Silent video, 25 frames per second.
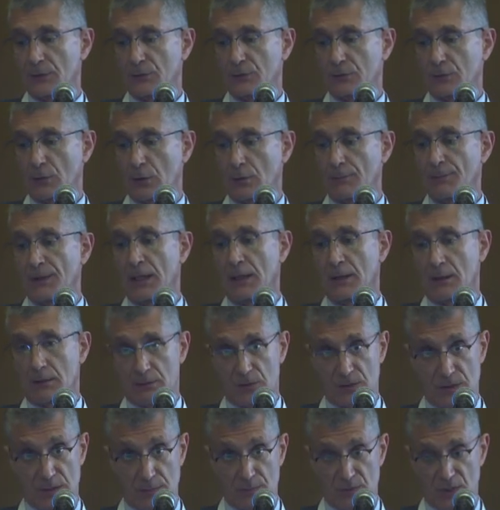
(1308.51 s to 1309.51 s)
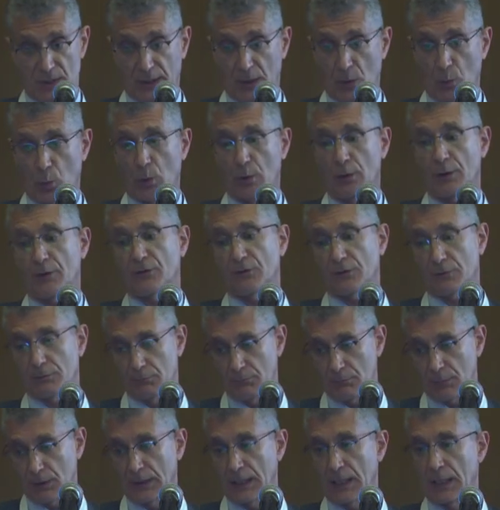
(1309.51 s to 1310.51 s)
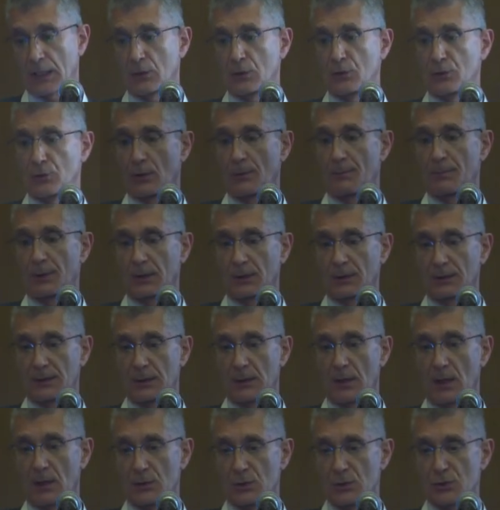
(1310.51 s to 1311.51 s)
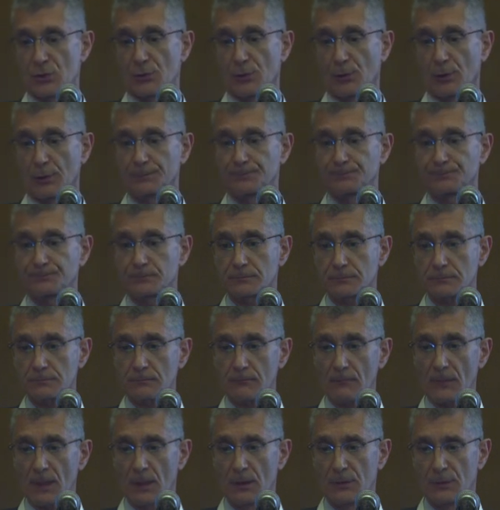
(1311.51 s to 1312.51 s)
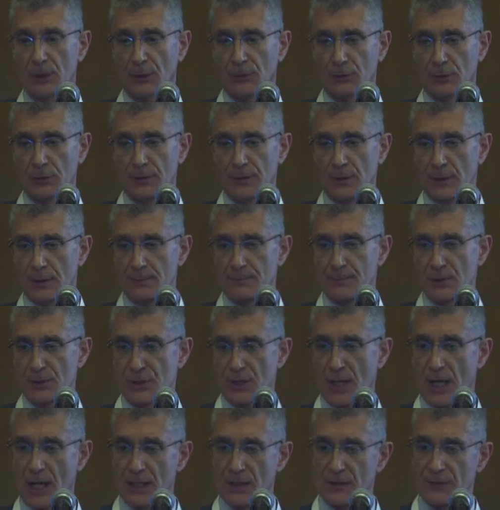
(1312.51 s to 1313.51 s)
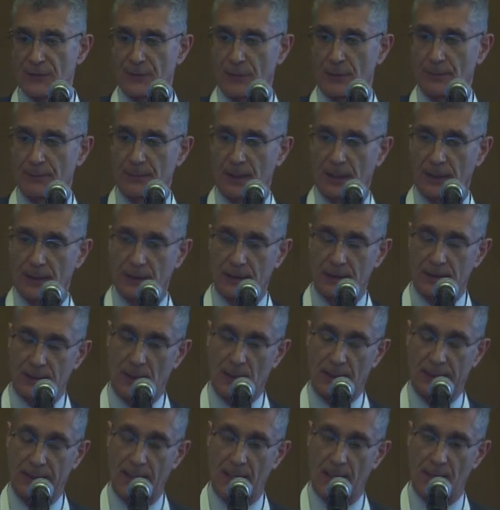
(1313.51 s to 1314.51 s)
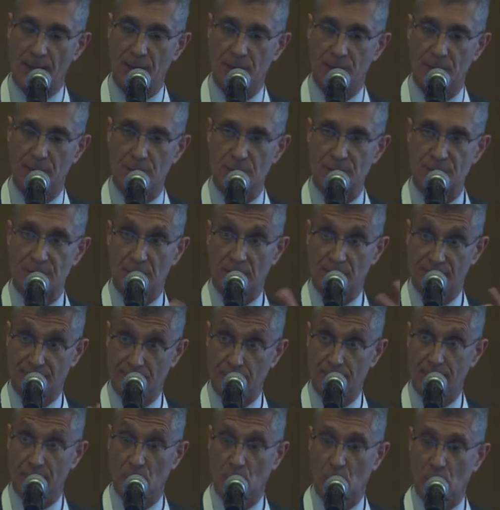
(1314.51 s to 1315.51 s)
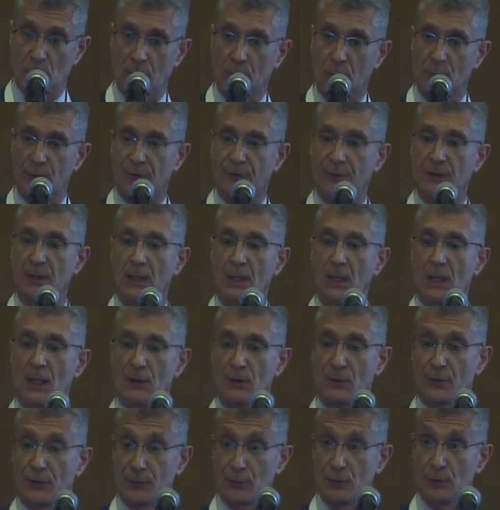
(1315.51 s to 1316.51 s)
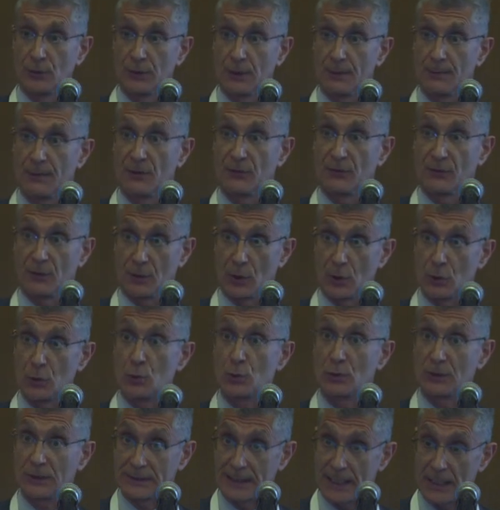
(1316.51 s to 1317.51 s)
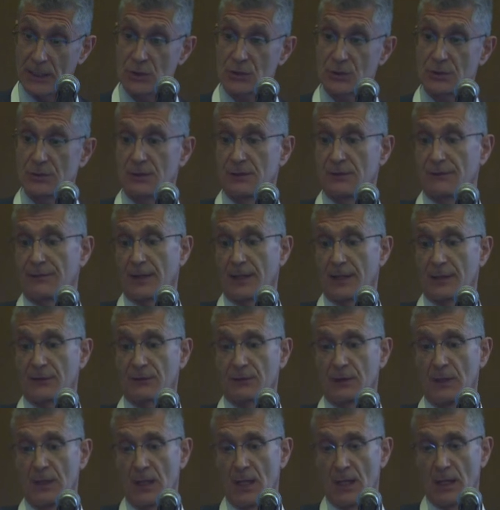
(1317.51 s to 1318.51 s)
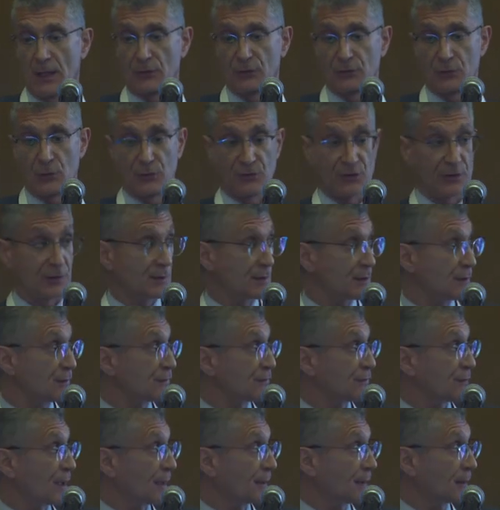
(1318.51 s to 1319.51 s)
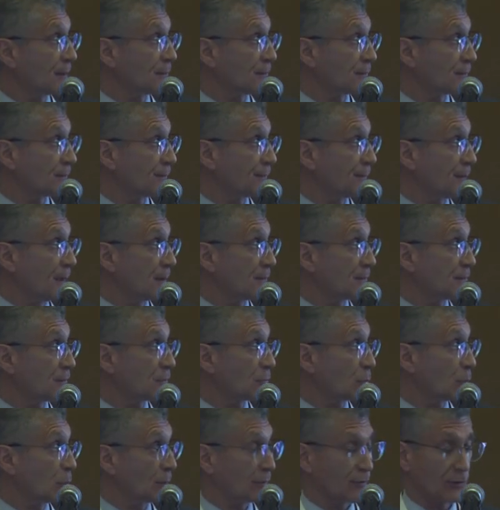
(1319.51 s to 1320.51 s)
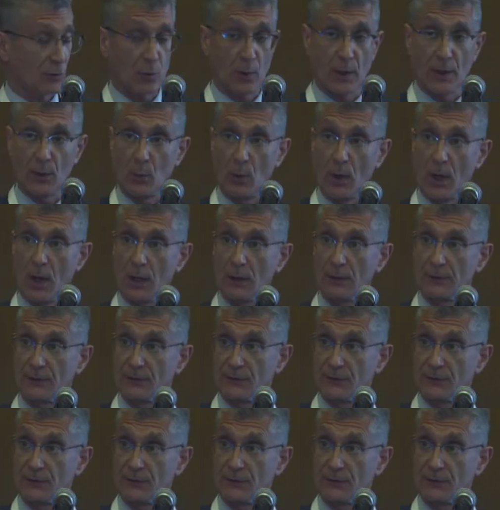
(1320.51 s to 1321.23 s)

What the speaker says: So it seems like it works. And durability, I'm sure. Dr. Ming Bajani from Canada has done a fair bit of work with thulium as an enucleation device, is using these settings and finds this works quite well.